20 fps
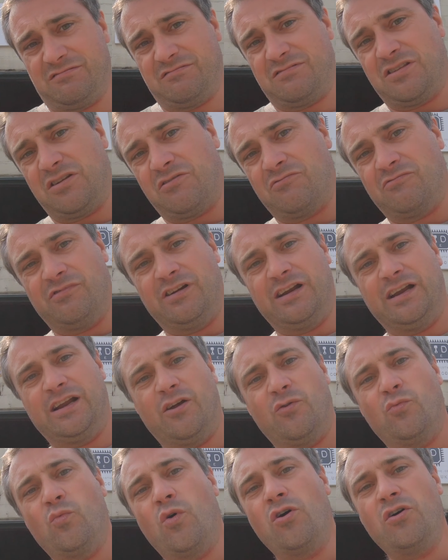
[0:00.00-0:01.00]
don't really
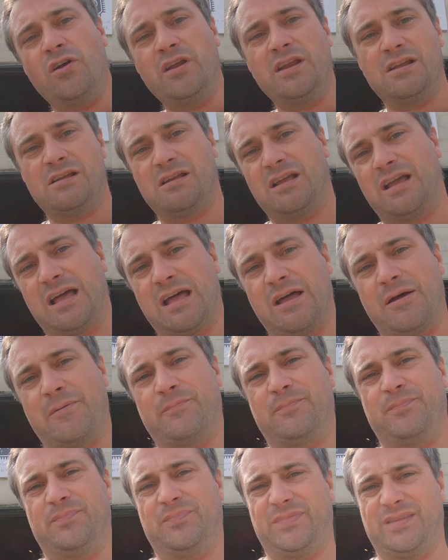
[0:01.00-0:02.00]
know why
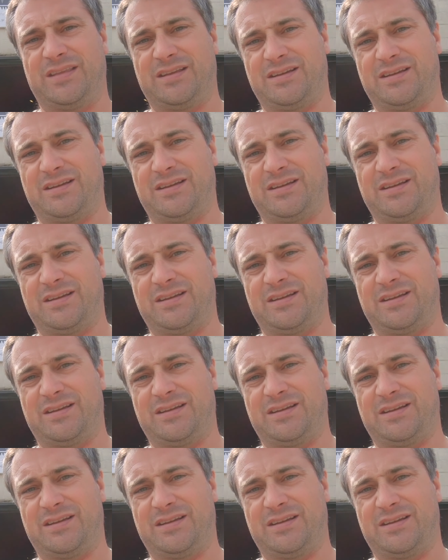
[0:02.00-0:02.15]
um,